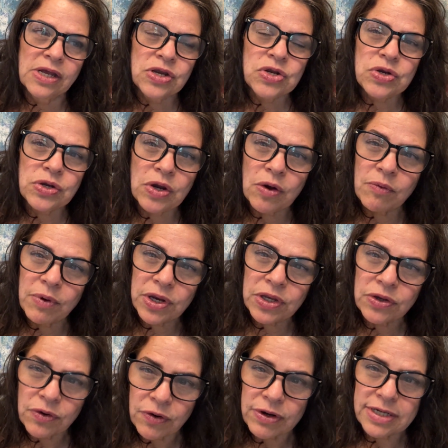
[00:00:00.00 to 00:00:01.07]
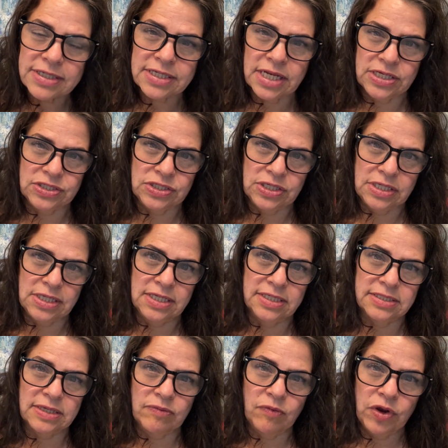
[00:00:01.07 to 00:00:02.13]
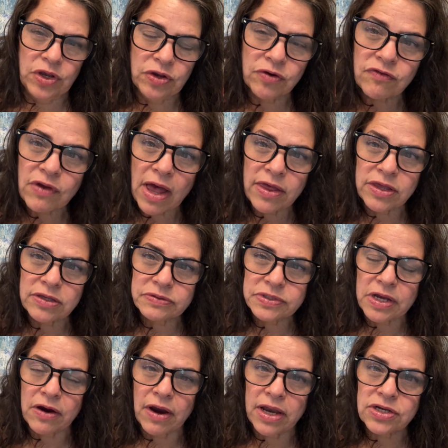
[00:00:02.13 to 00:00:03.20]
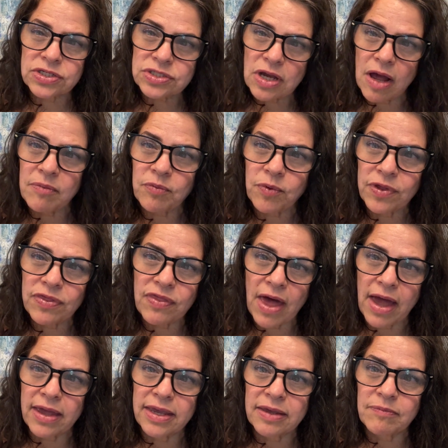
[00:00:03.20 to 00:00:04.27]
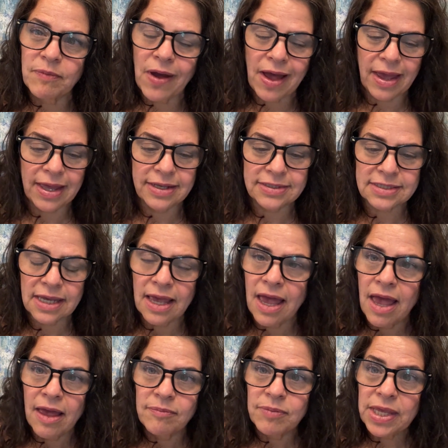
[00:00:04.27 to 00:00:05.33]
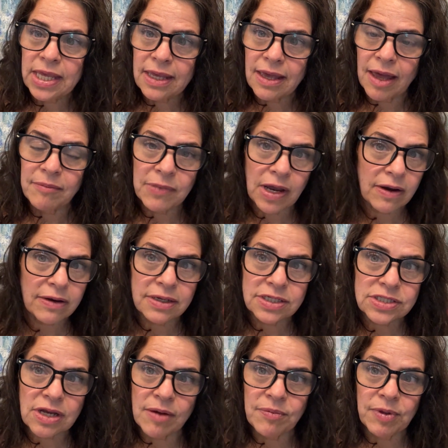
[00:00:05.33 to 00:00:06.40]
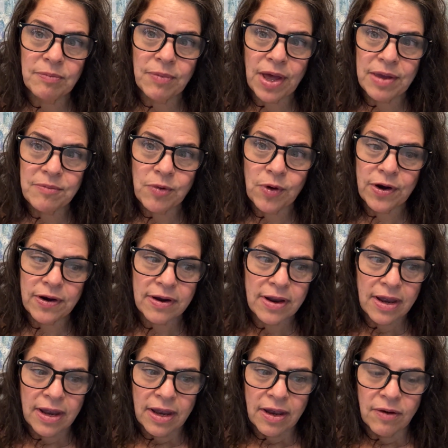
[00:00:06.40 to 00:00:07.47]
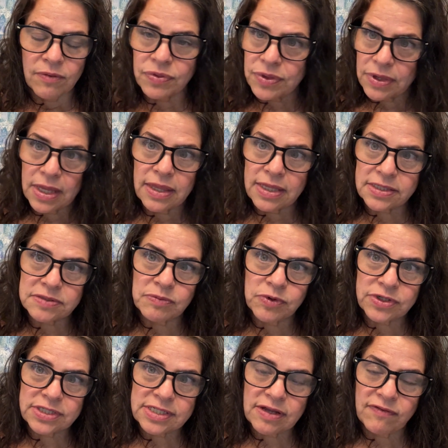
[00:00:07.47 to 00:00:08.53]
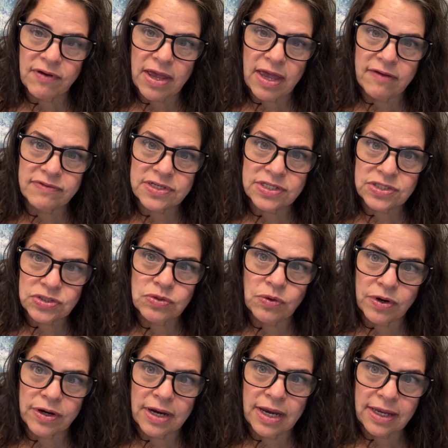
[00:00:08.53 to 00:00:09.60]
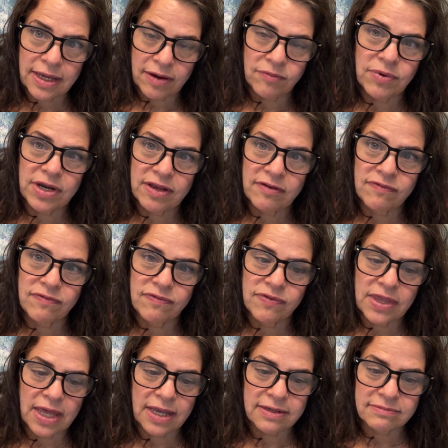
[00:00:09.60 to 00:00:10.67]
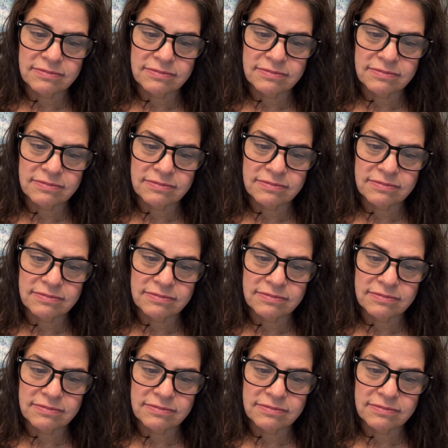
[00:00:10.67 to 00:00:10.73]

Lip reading: know what your intention is and what your values are, and shop with that in mind. Me, I'm not going to shop and buy more. That's more stuff I have to store and get rid of that